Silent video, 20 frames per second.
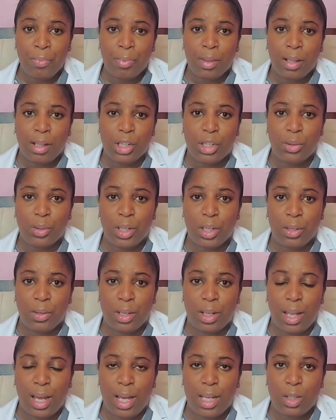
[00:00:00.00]
that you can
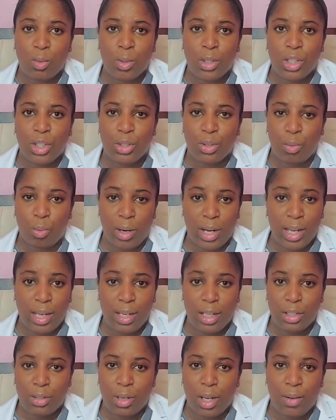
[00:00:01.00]
utilize, which is great
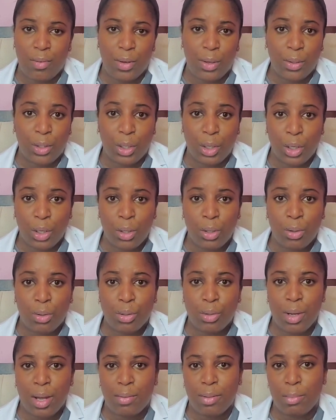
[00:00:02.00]
because you have it on the go,
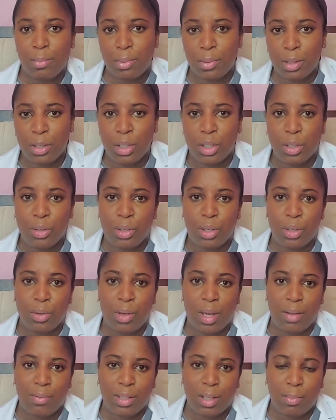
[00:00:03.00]
you have the book, you know, you
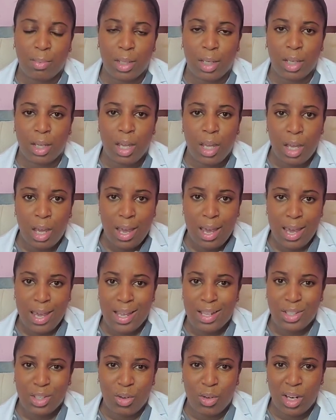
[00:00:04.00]
have something
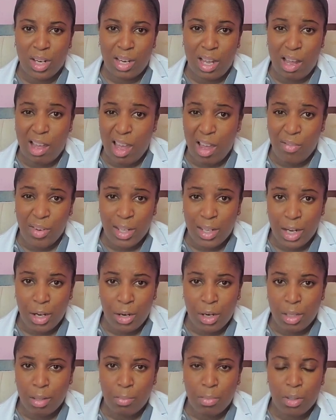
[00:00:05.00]
hands-on and not having to
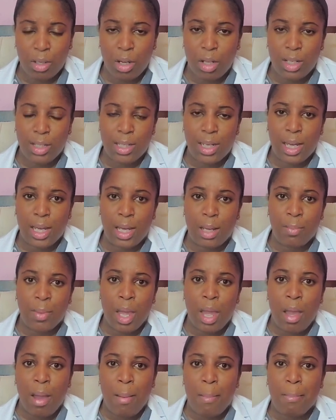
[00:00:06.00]
carry the book all the time.
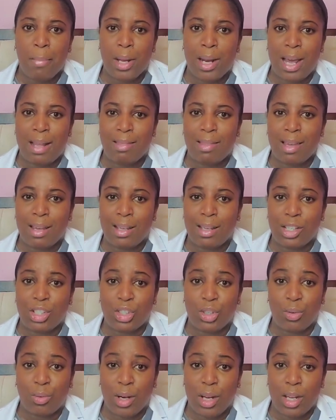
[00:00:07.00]
But I think it's
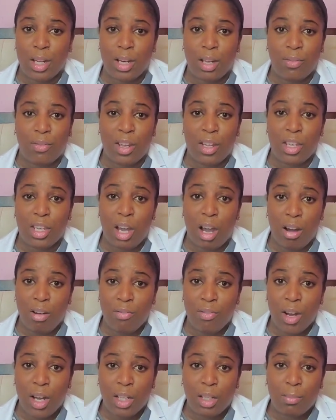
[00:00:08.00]
great. And if y'all
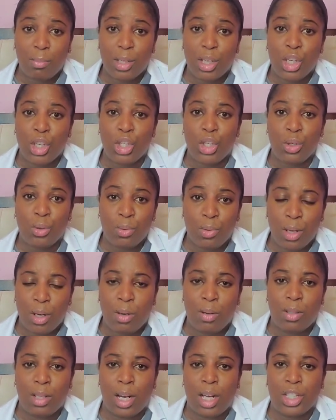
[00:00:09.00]
follow me, you
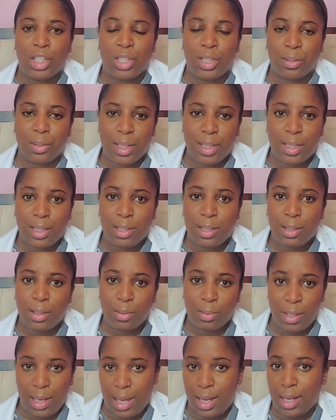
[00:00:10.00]
know that I stress to
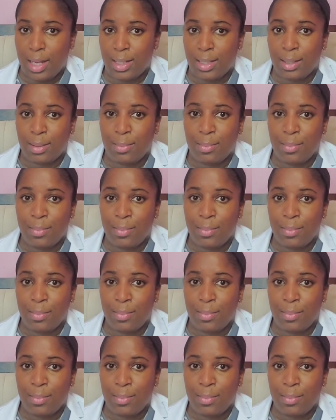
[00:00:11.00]
you guys,